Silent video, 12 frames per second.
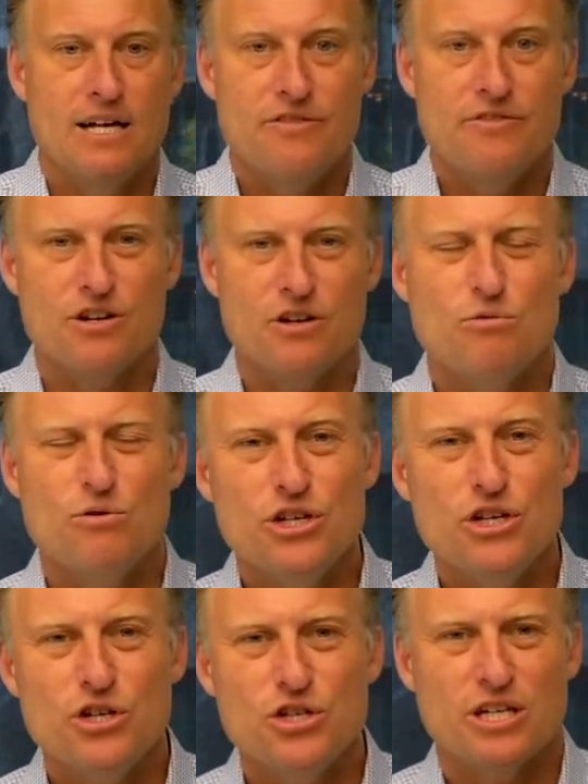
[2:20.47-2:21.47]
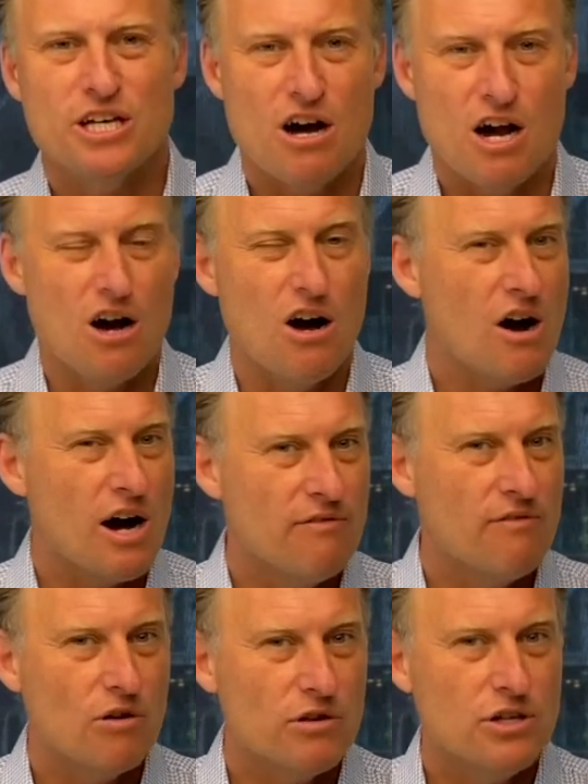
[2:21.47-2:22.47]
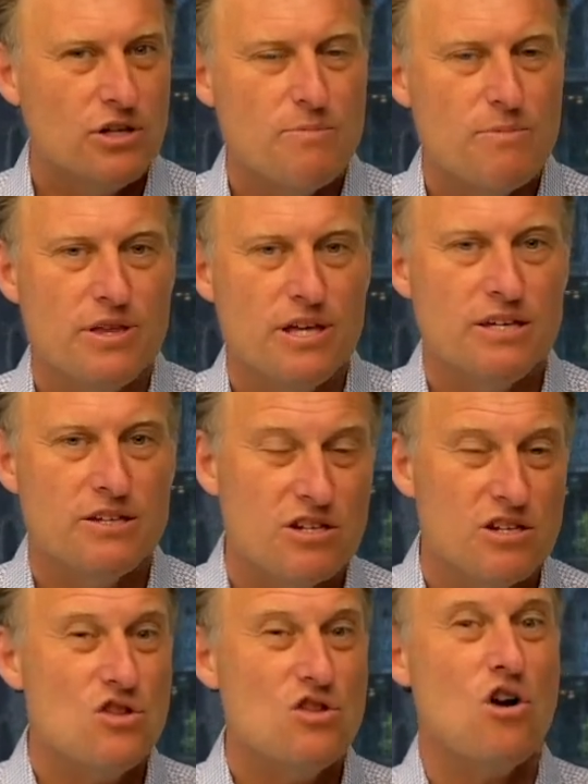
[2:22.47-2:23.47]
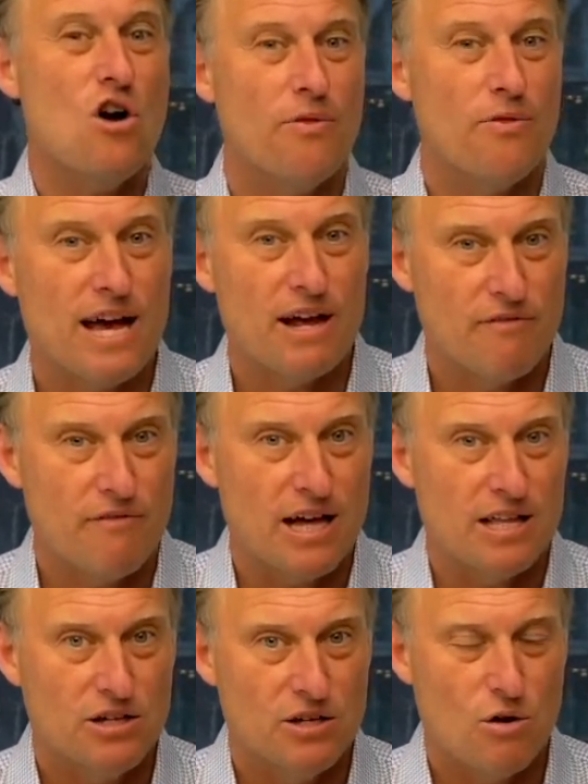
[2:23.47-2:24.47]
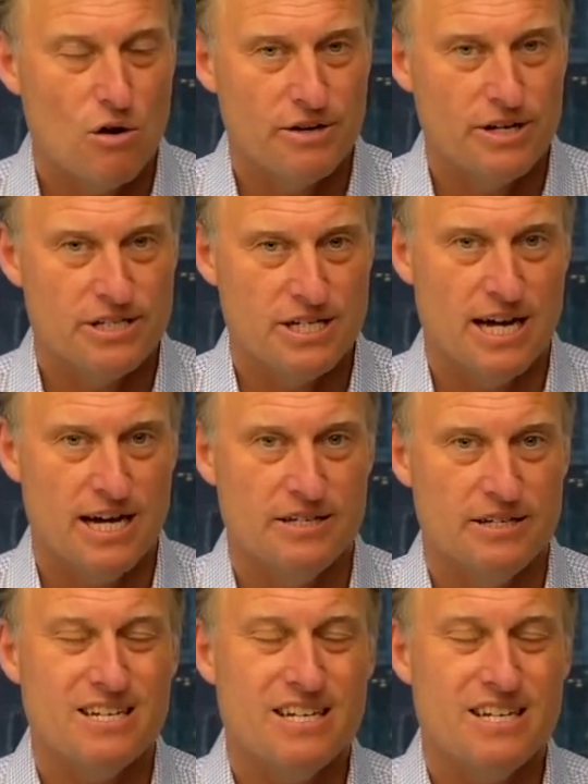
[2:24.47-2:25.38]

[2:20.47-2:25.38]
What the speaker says: that are usually kind of high volume things and not that value orientated.